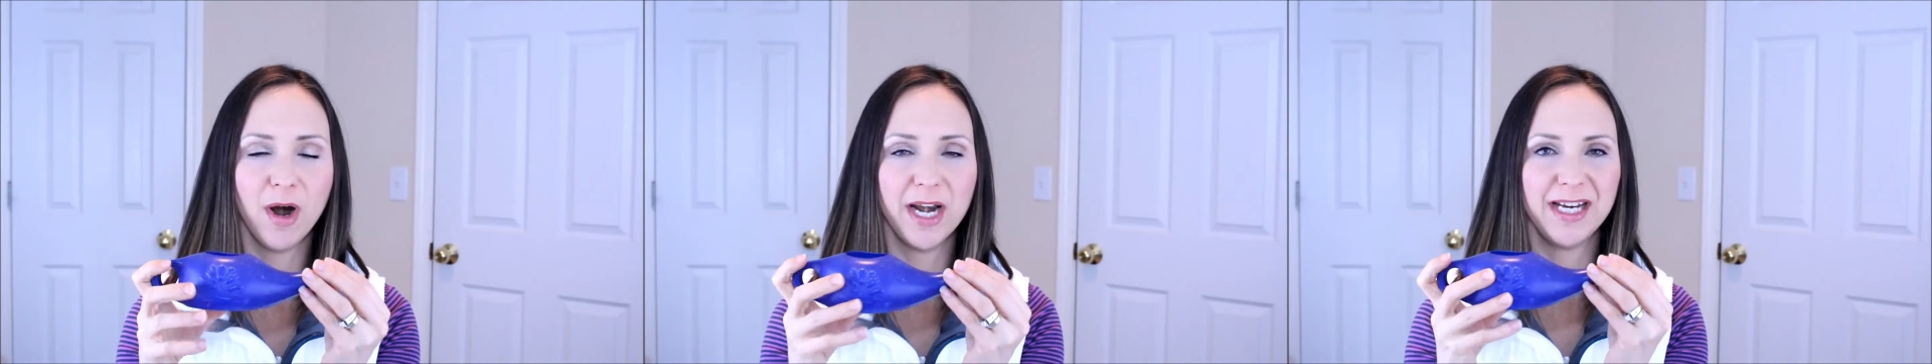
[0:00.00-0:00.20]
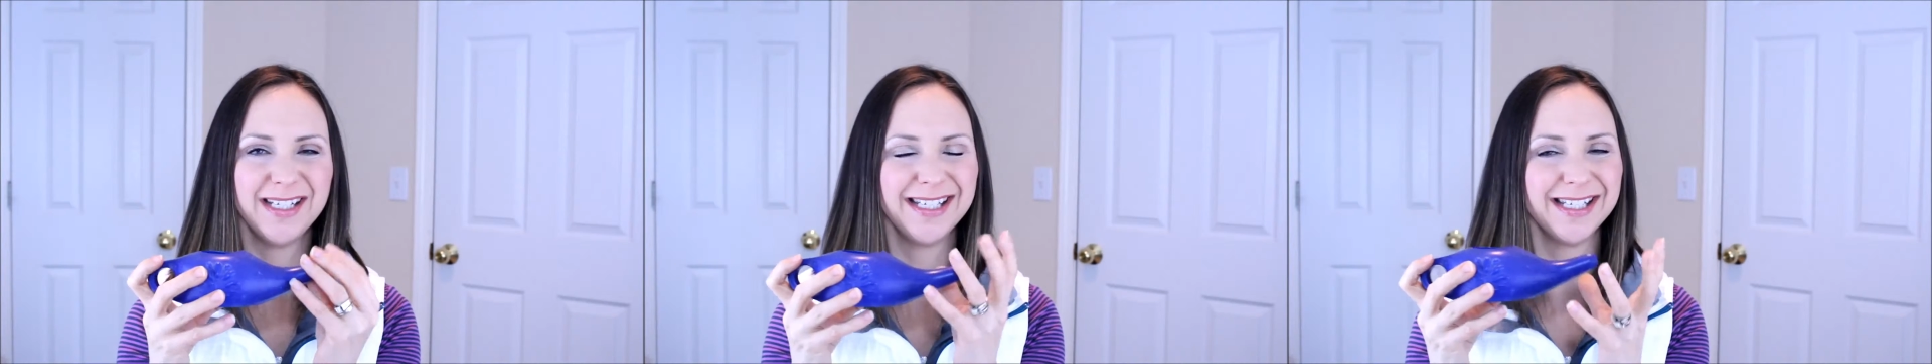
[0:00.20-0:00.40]

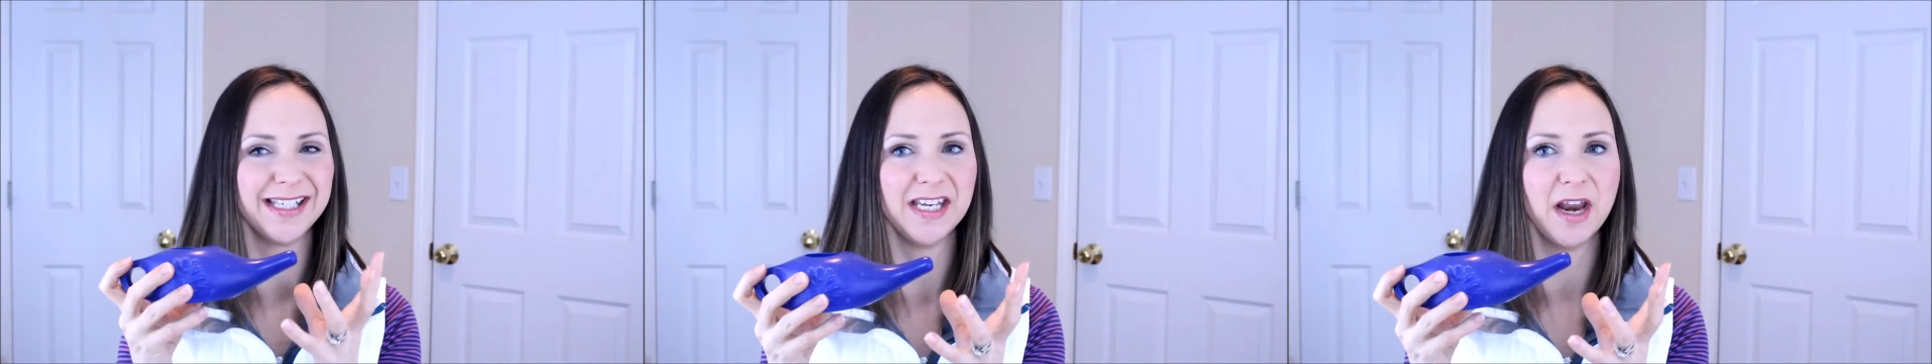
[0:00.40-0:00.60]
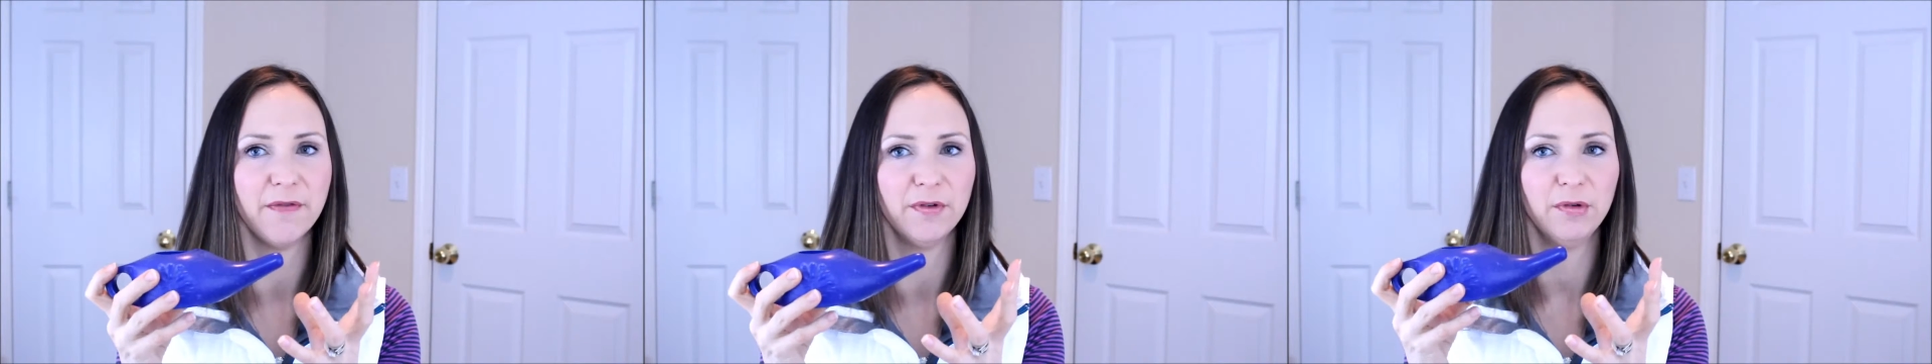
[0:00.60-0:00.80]
and it just
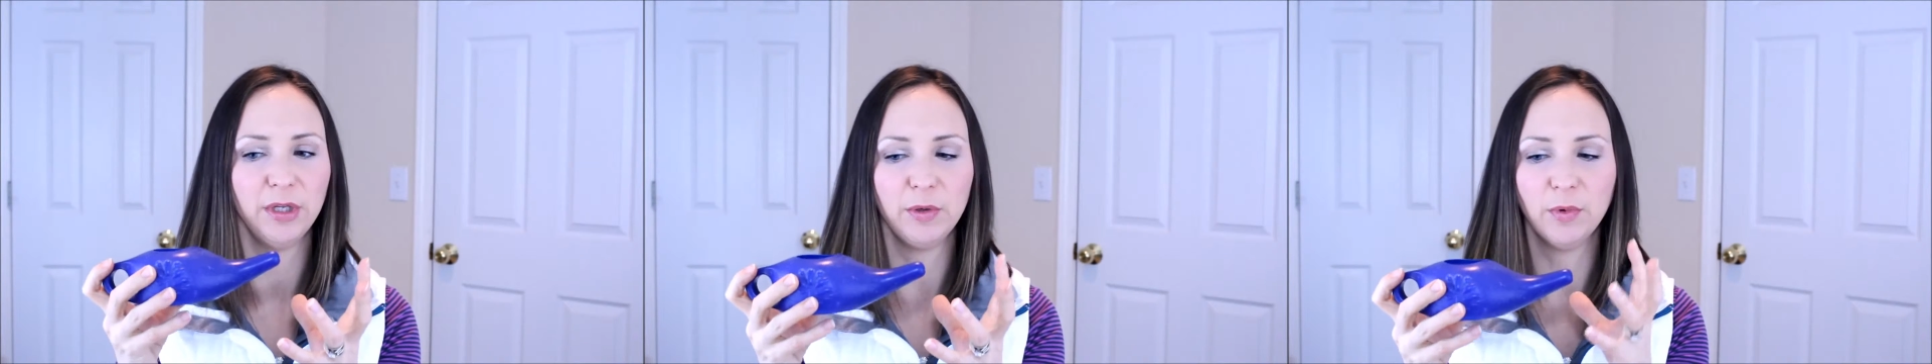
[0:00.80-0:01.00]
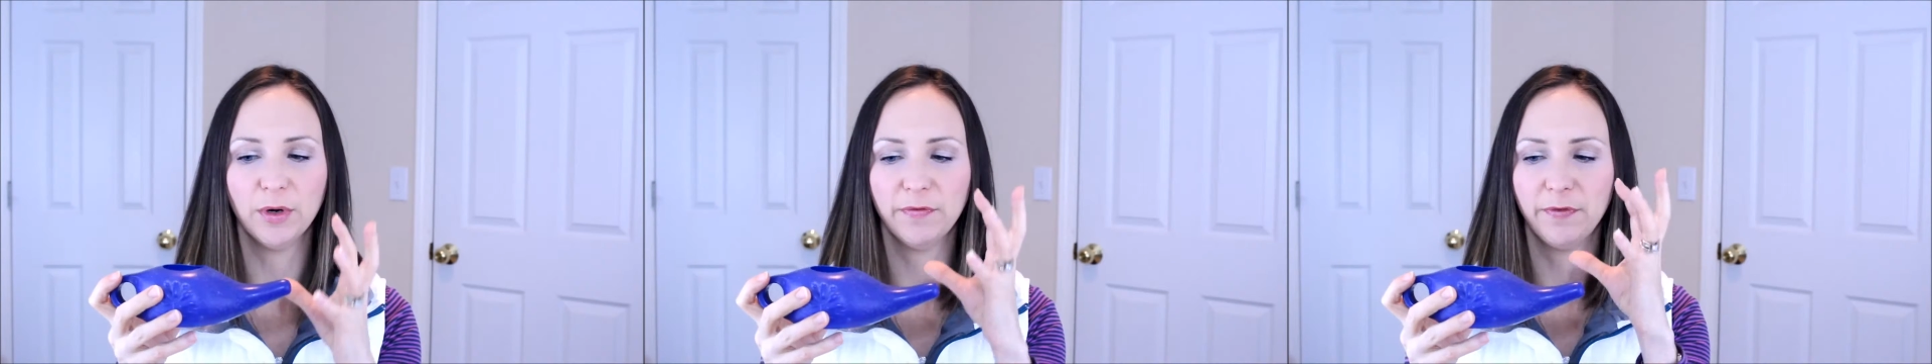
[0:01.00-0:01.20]
never
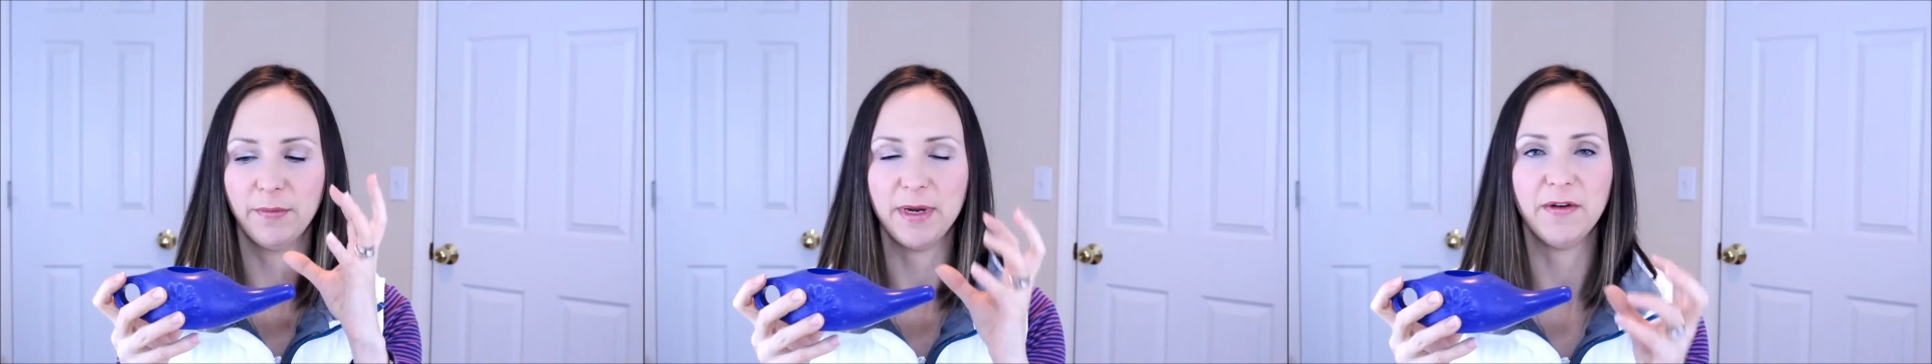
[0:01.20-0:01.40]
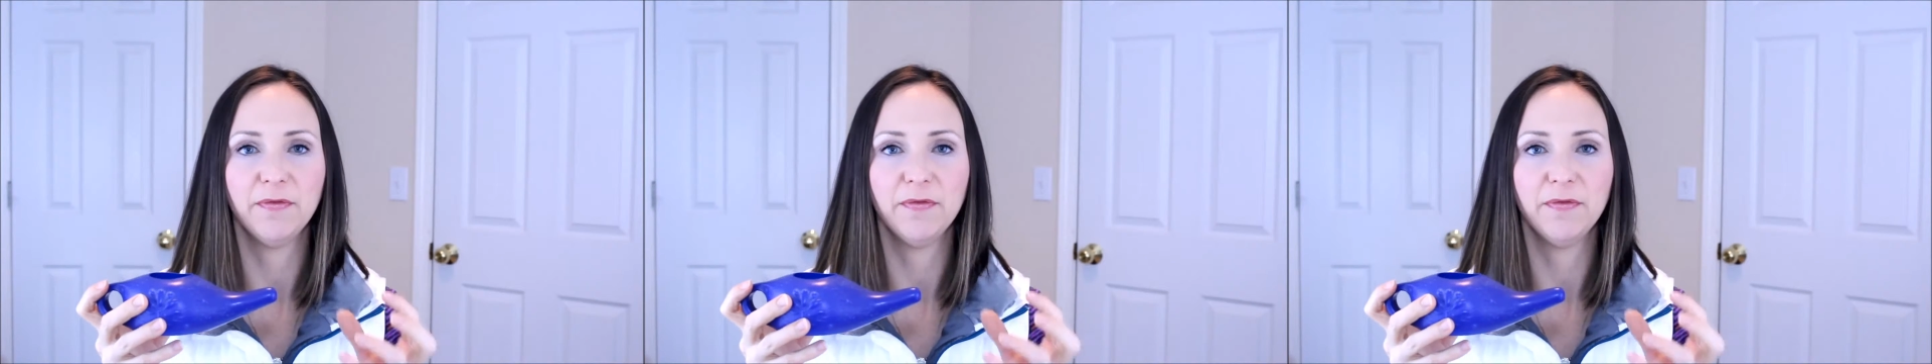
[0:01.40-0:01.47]
really worked for me.